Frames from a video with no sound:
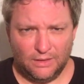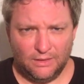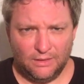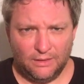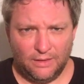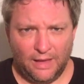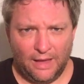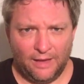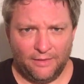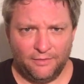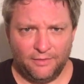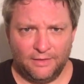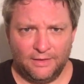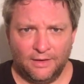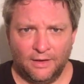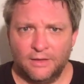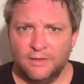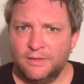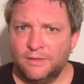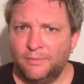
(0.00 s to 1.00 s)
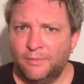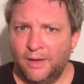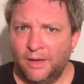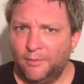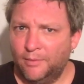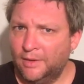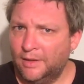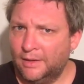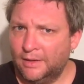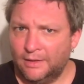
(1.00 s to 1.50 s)
half a dozen,
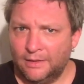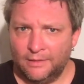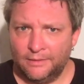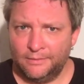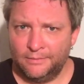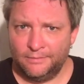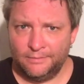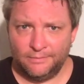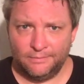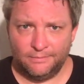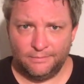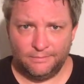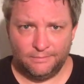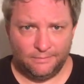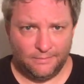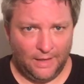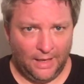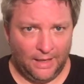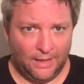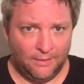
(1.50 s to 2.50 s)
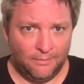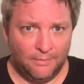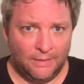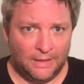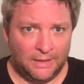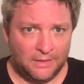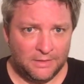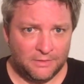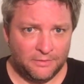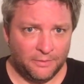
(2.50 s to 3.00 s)
maybe 8
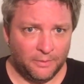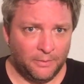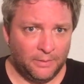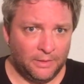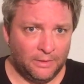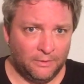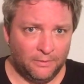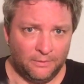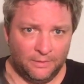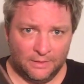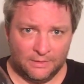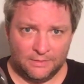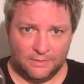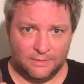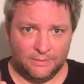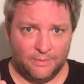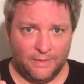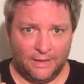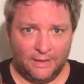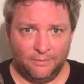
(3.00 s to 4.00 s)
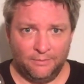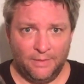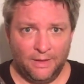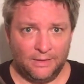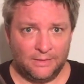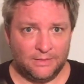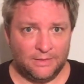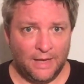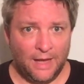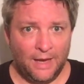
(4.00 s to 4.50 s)
meads from you. This
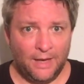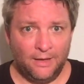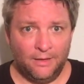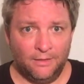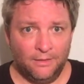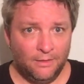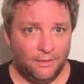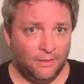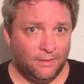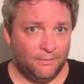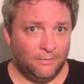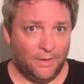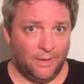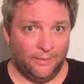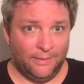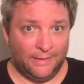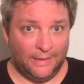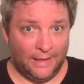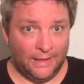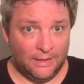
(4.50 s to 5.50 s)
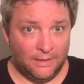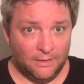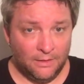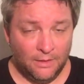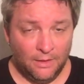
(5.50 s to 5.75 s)
makes 9, maybe 10.